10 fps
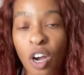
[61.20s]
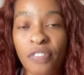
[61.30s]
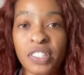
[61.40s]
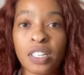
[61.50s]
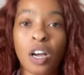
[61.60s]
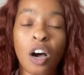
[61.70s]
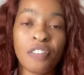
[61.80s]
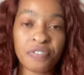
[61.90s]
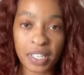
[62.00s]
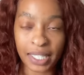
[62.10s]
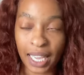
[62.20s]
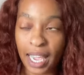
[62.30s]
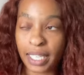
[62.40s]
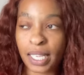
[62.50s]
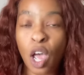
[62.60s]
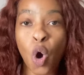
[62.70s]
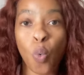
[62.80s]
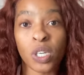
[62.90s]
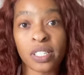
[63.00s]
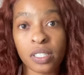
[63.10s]
officer of this case,
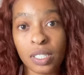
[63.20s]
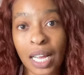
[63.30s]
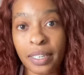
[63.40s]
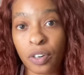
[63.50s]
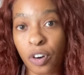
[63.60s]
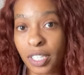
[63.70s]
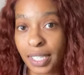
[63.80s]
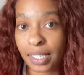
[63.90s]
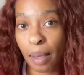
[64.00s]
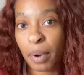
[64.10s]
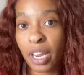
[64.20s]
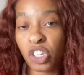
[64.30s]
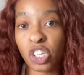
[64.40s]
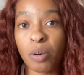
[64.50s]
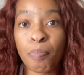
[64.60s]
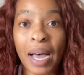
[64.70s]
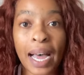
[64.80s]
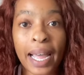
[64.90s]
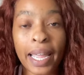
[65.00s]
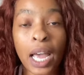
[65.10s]
was still under cross-examination
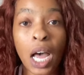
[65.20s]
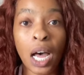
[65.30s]
by